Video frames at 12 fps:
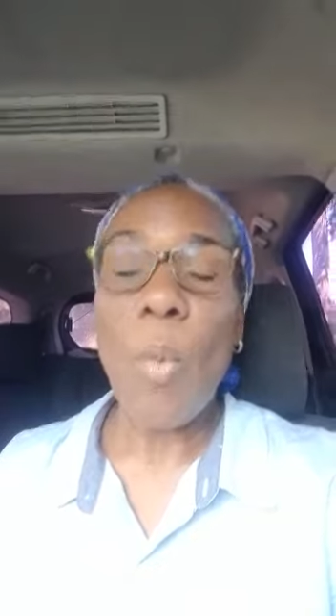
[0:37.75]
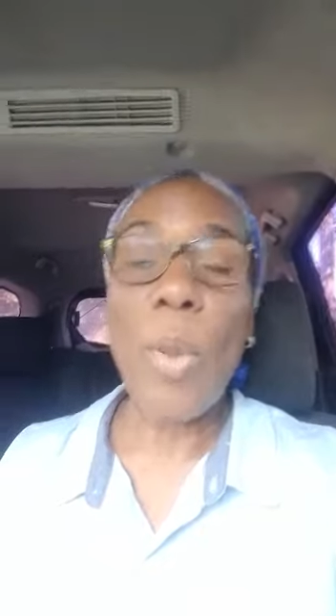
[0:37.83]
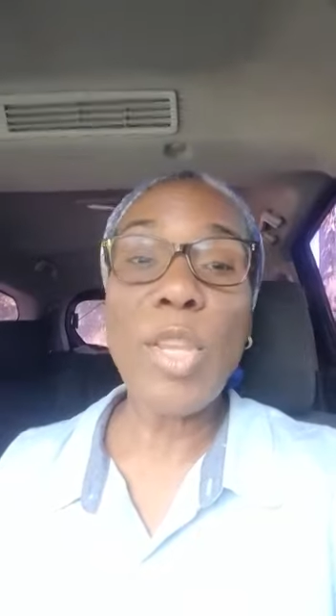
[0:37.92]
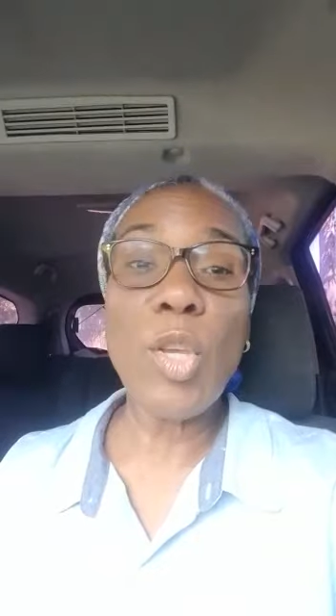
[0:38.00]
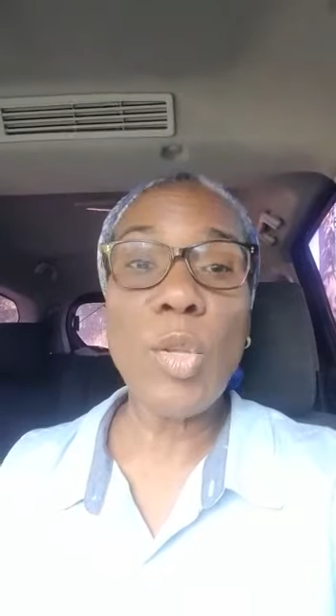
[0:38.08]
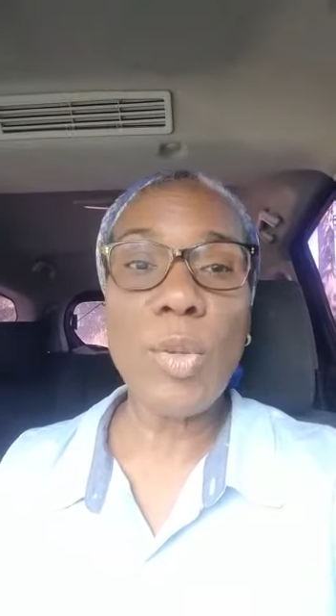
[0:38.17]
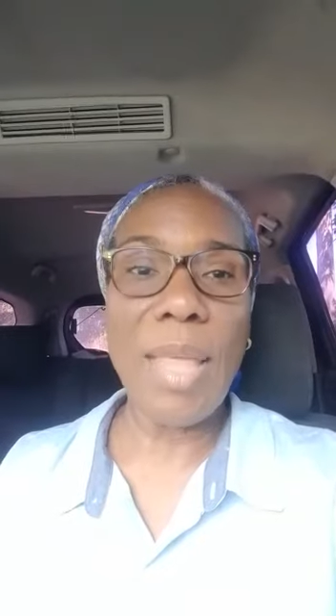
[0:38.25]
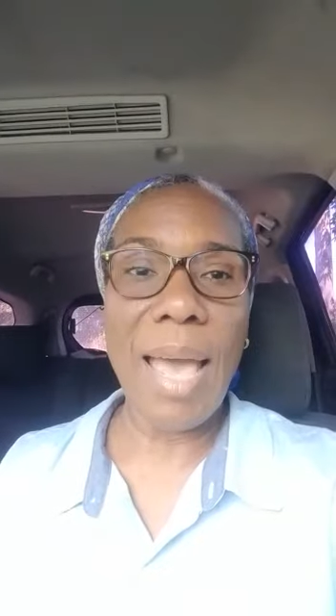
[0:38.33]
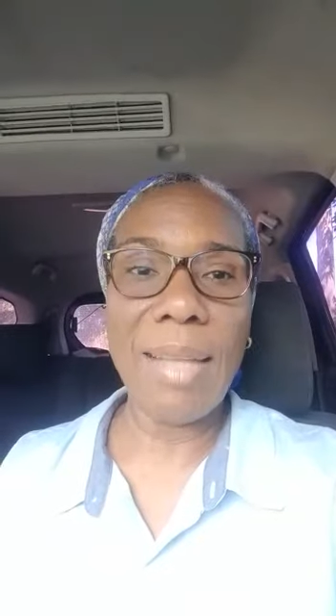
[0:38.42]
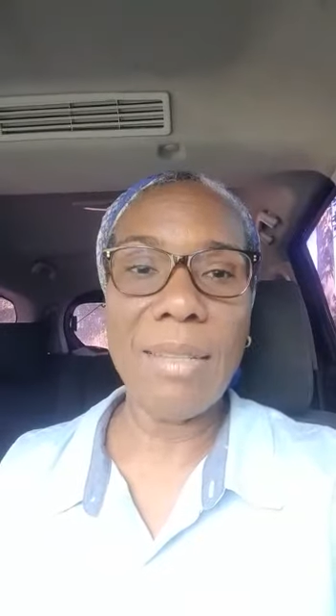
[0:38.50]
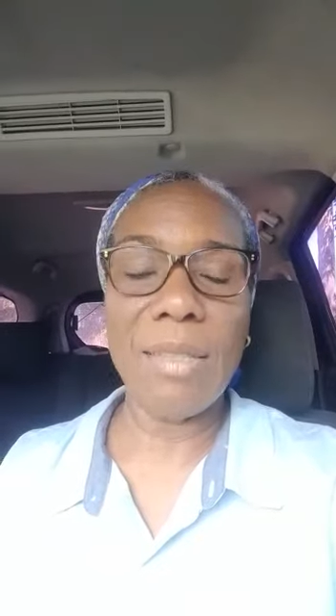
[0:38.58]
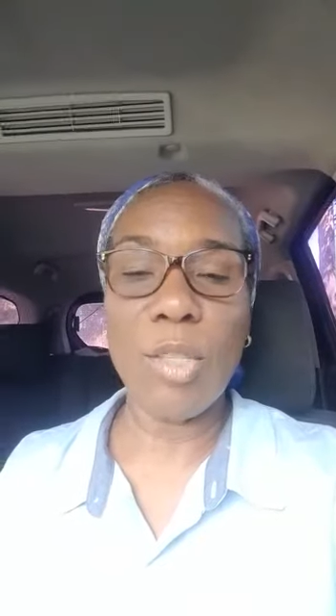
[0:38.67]
When you do
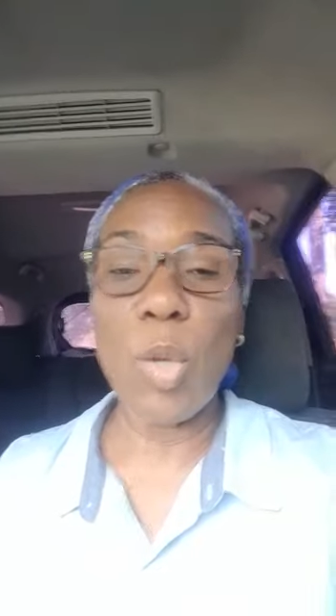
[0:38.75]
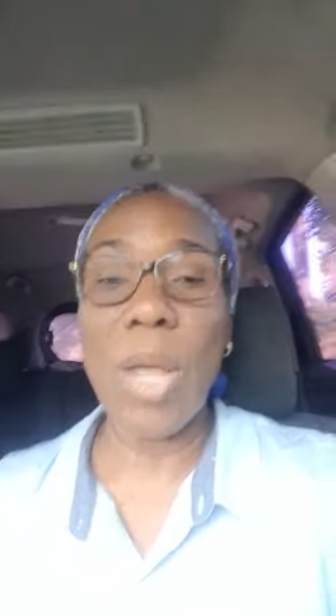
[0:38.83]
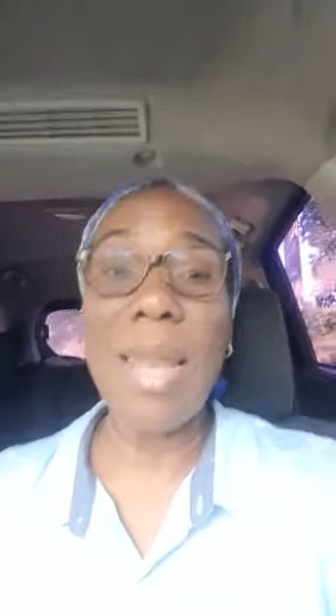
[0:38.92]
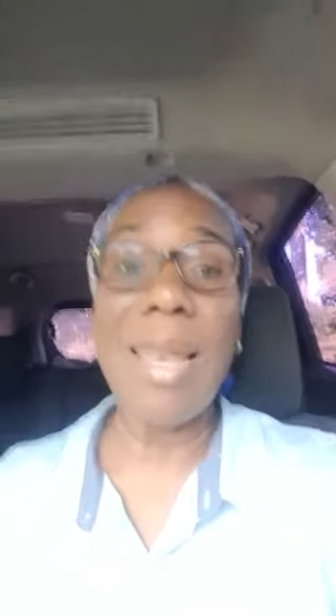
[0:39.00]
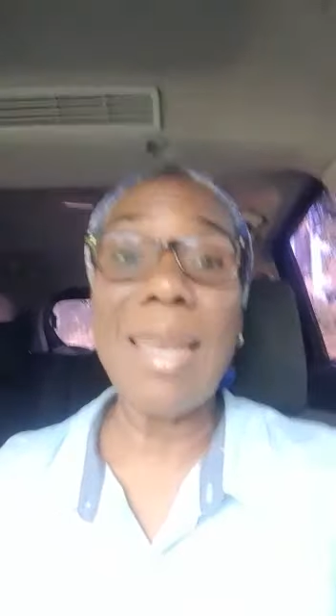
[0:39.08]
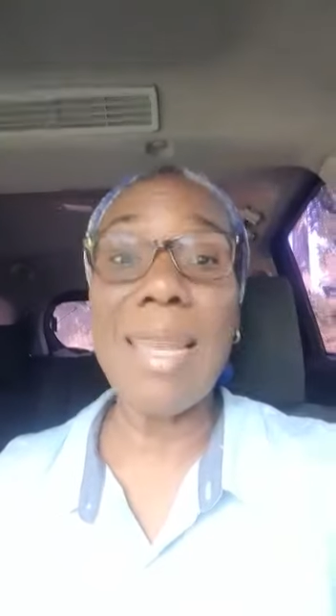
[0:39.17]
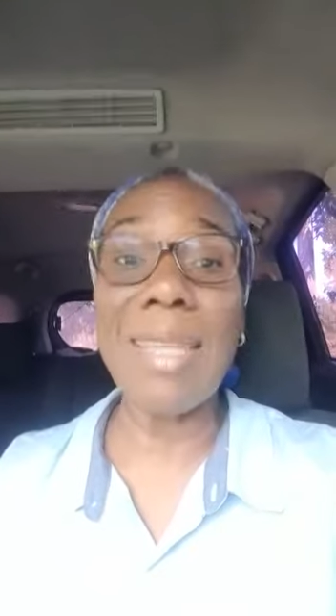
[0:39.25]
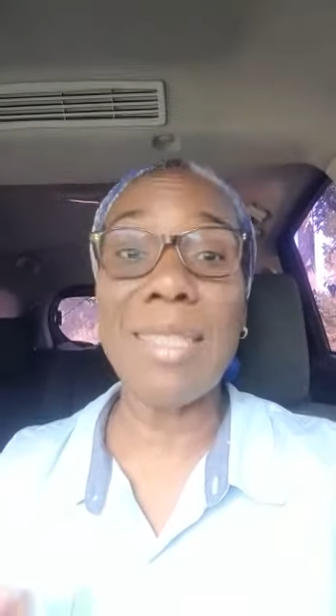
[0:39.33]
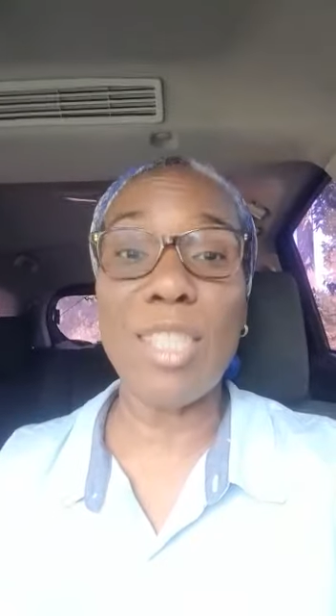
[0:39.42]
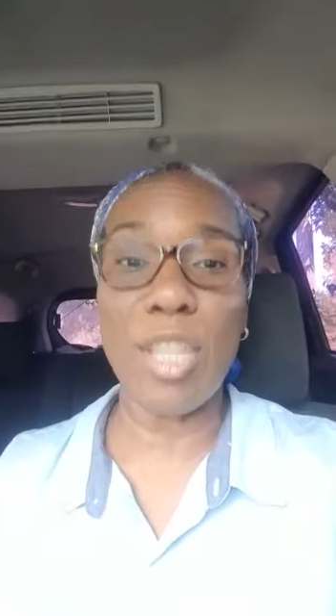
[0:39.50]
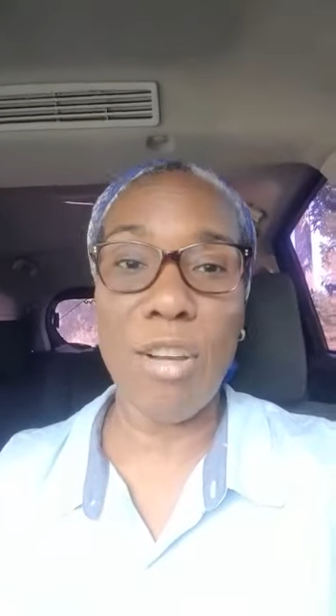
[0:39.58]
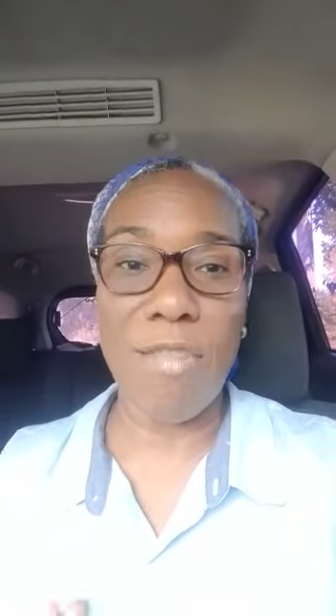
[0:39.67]
that, you are
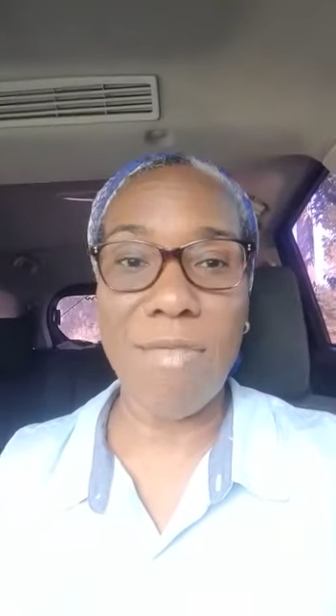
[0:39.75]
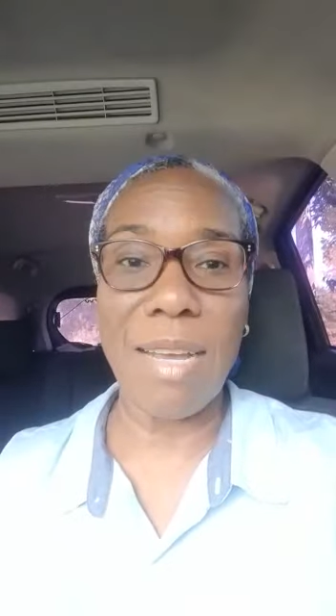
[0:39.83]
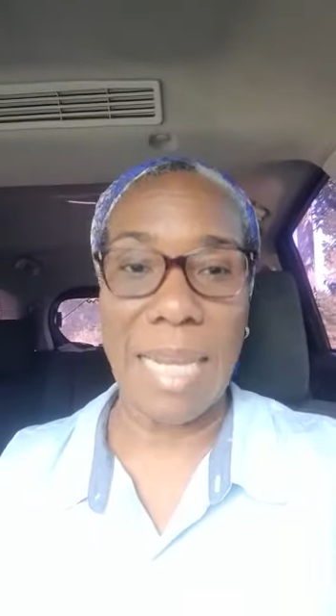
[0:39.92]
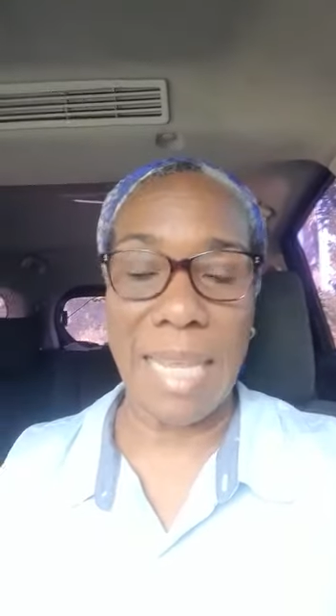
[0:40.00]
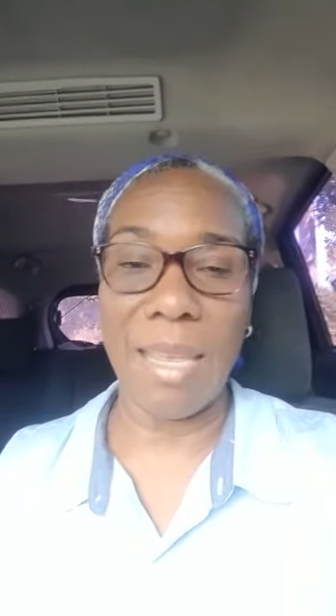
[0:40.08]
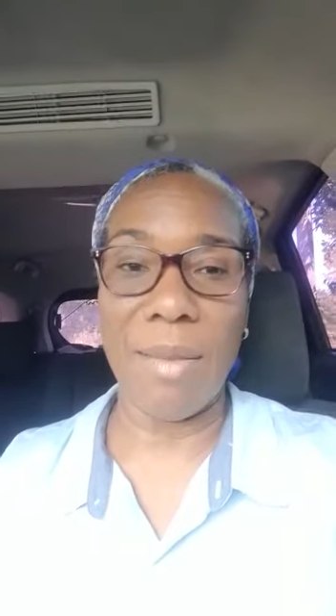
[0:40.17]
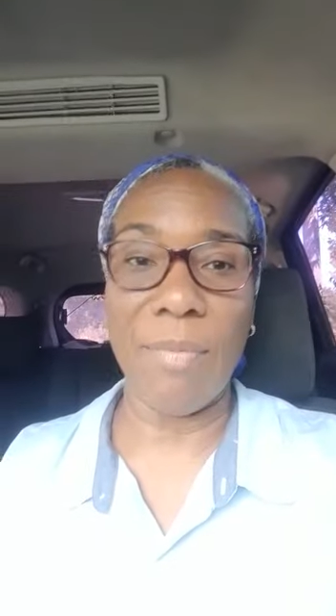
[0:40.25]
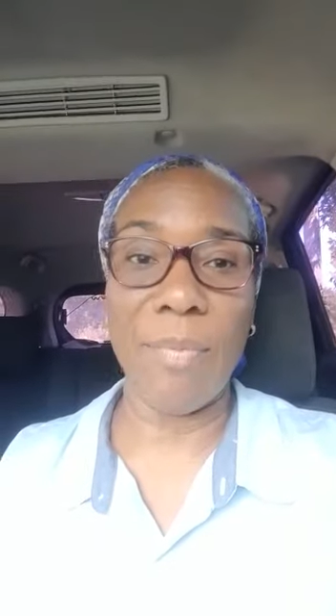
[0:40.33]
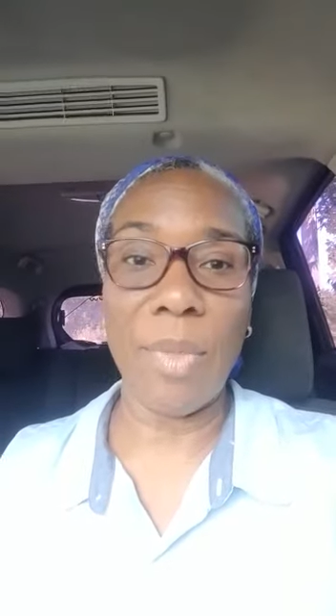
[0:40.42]
literally